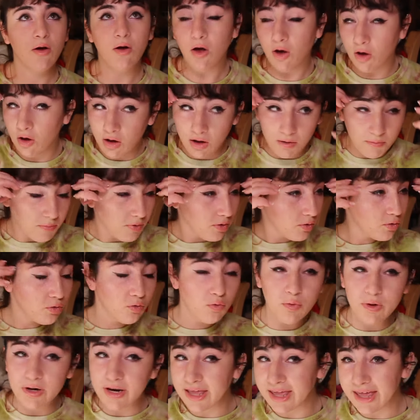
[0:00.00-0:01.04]

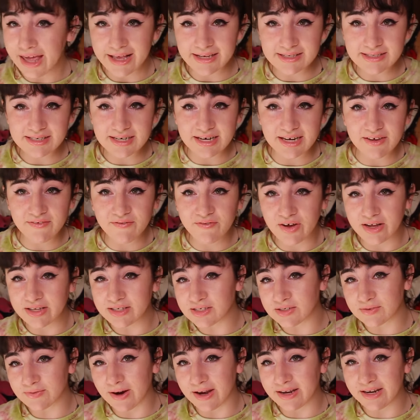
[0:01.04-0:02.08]
Who would have guessed it? He
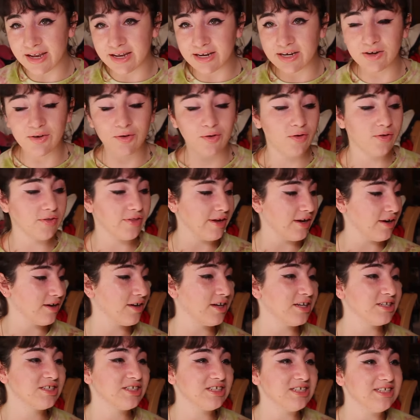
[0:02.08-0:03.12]
finds the redheaded girl there
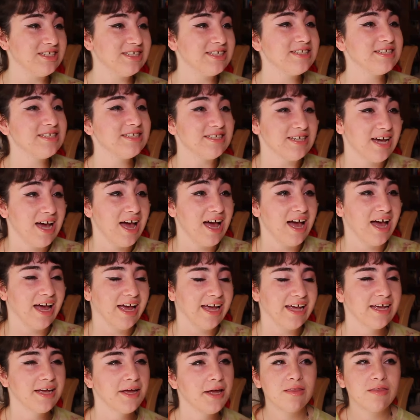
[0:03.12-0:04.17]
because she didn't
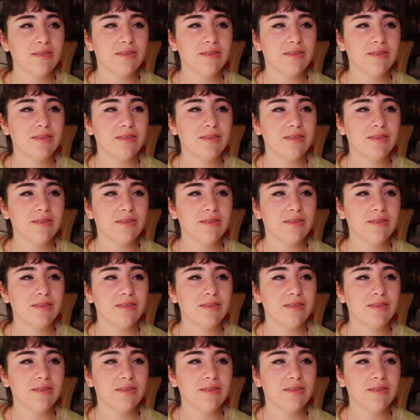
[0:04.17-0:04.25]
die.